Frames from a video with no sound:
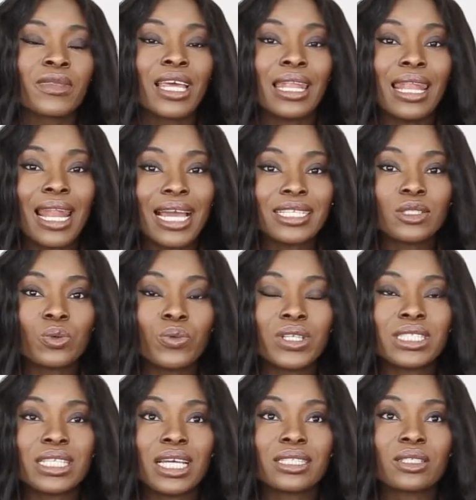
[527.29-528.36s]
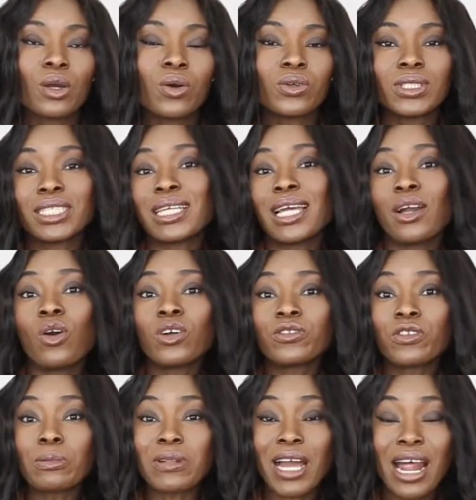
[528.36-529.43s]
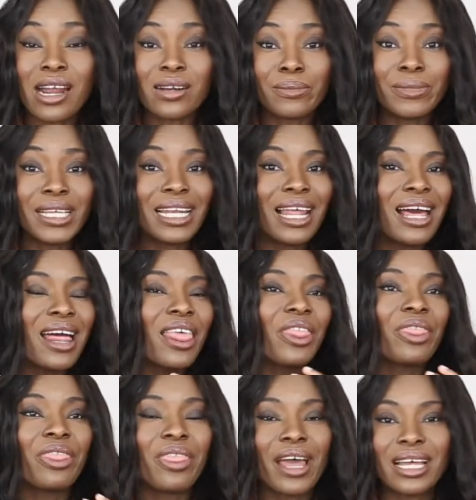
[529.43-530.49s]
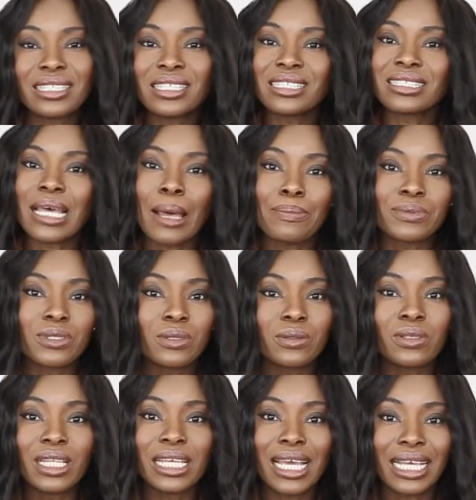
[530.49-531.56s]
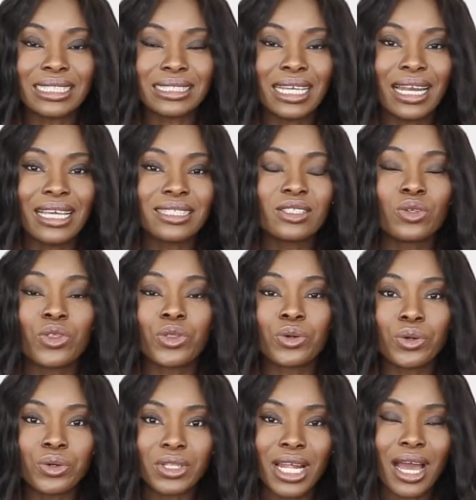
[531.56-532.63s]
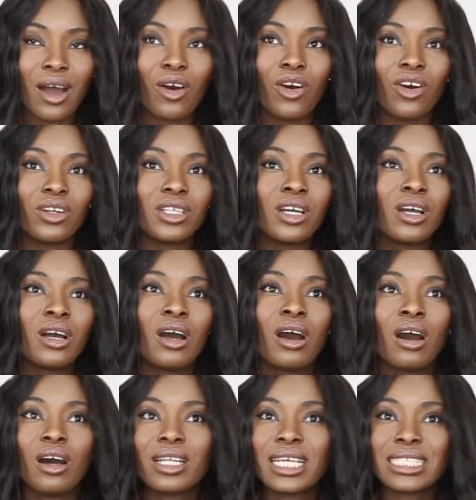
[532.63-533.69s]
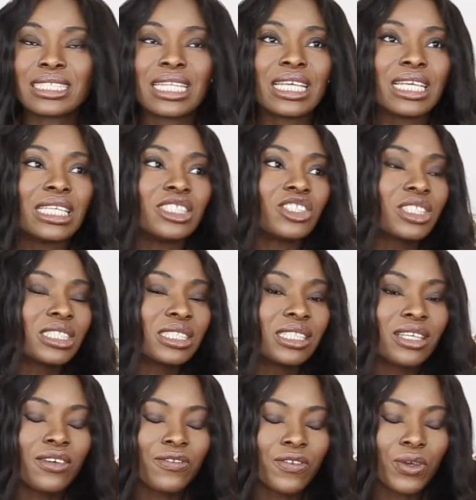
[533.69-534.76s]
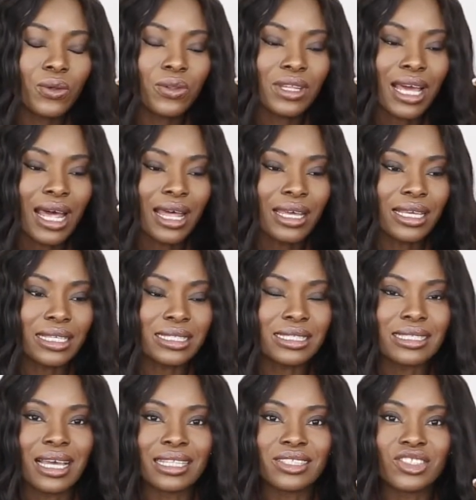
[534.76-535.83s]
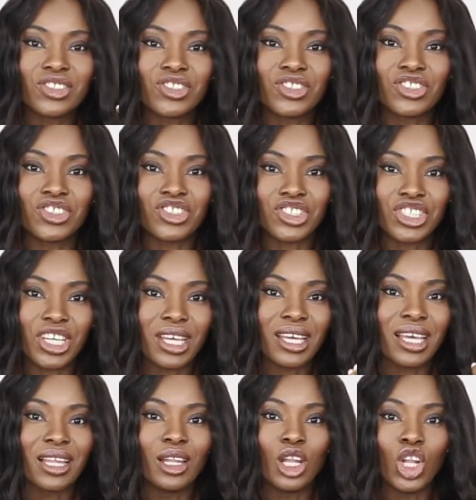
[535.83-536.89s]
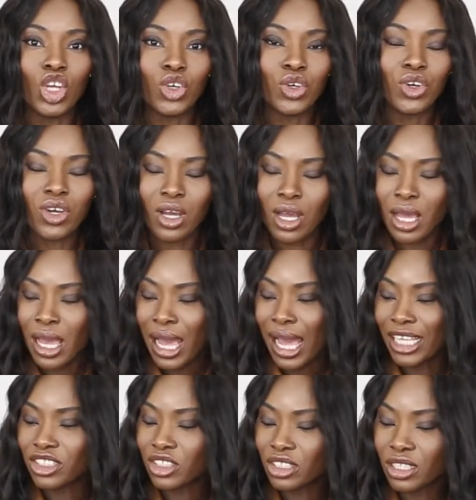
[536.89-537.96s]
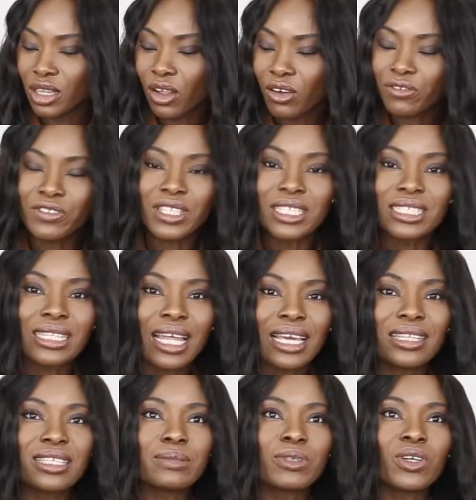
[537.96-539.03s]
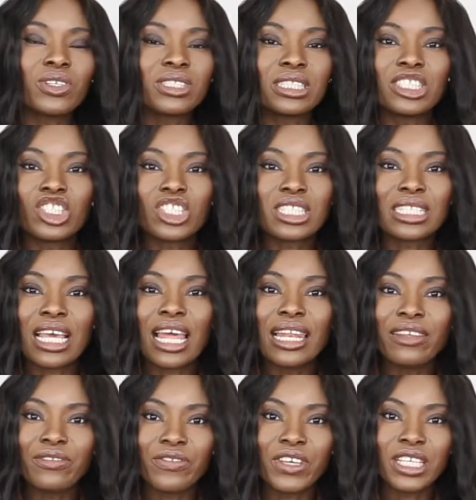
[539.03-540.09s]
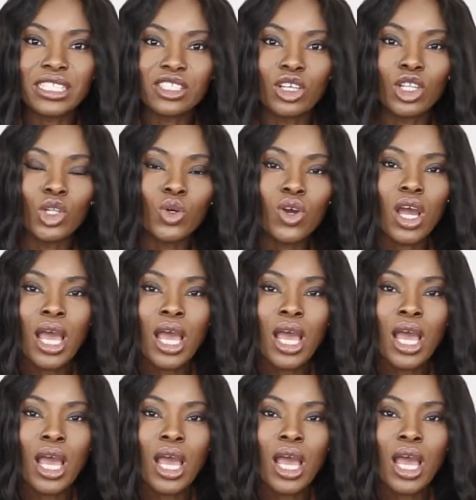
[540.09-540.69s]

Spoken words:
lightweighted coat that I got from Caramilla that is absolutely excellent. You throw that on, honestly, it just gives you that instant chic look. I just love things like this because it just elevates your look.